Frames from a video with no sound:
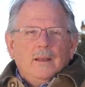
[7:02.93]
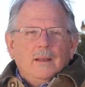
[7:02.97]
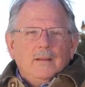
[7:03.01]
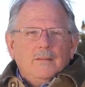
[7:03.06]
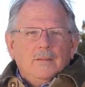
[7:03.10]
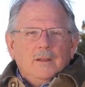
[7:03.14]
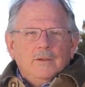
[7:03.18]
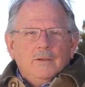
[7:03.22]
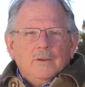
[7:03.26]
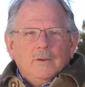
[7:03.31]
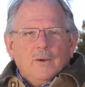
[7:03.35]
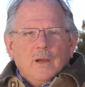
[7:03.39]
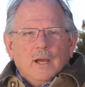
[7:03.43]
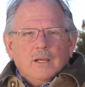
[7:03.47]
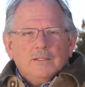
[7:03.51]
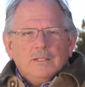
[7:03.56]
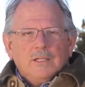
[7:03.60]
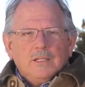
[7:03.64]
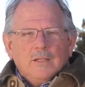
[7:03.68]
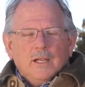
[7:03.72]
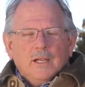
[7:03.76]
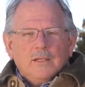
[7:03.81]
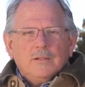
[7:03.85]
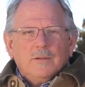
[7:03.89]
and then you
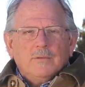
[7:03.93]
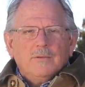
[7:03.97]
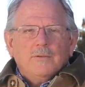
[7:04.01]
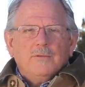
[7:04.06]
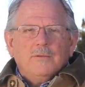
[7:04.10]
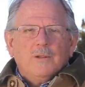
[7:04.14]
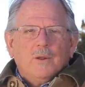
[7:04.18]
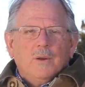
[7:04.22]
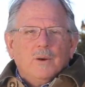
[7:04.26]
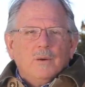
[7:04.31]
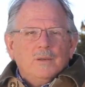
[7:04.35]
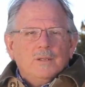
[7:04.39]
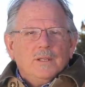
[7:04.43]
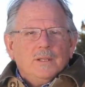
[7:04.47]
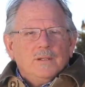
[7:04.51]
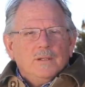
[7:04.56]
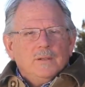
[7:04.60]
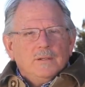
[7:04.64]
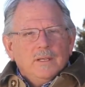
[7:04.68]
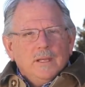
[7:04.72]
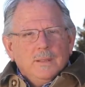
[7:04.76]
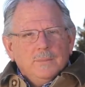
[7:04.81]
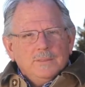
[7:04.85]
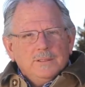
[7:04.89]
gradually let them flow, and then
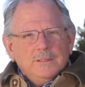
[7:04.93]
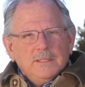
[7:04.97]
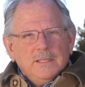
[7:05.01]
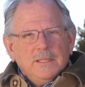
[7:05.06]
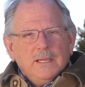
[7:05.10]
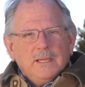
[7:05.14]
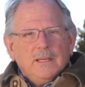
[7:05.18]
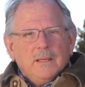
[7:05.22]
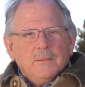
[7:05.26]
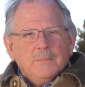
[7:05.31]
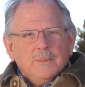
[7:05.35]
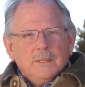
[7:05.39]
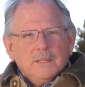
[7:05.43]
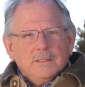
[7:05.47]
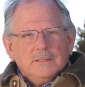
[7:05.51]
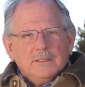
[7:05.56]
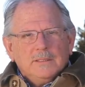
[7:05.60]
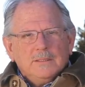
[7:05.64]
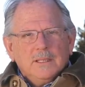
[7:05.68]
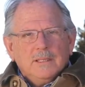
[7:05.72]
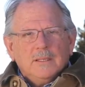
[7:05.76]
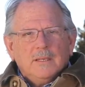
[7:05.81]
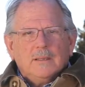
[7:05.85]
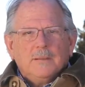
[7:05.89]
you keep sitting and being
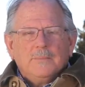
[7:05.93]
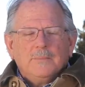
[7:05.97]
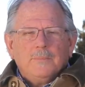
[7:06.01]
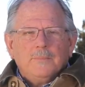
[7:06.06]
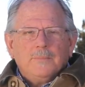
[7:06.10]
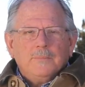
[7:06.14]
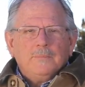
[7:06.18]
still.